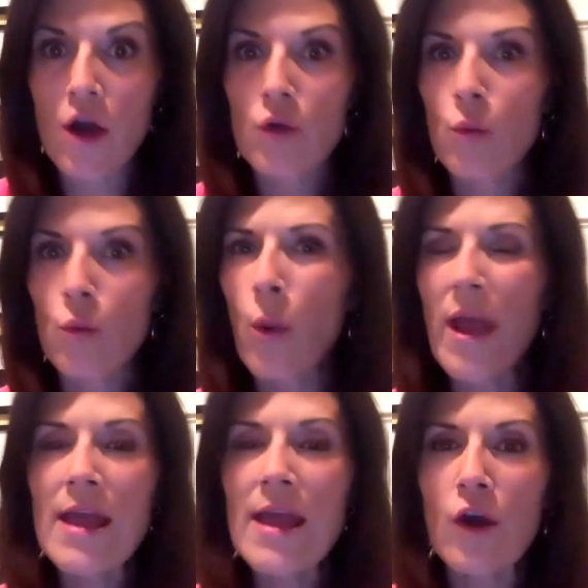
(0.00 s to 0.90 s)

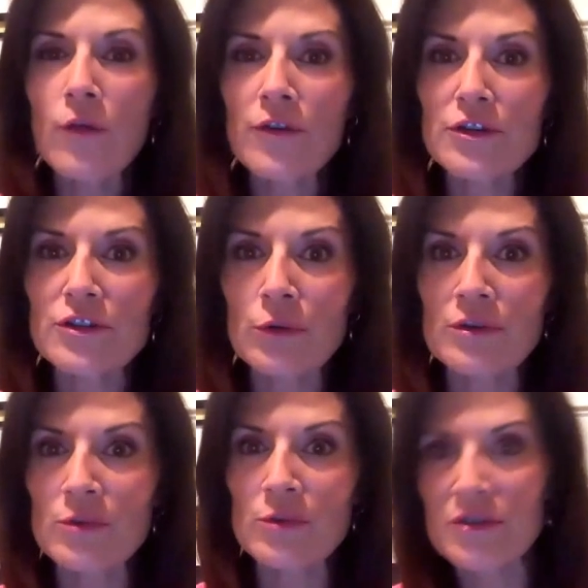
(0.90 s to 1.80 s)
weighing over your
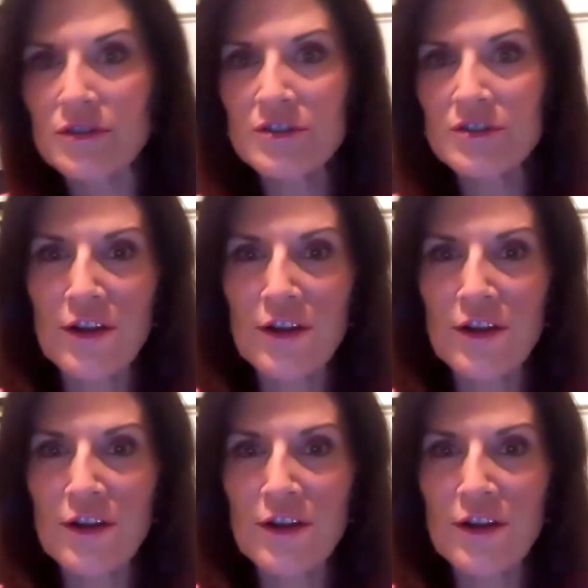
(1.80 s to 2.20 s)
shoulders when you just started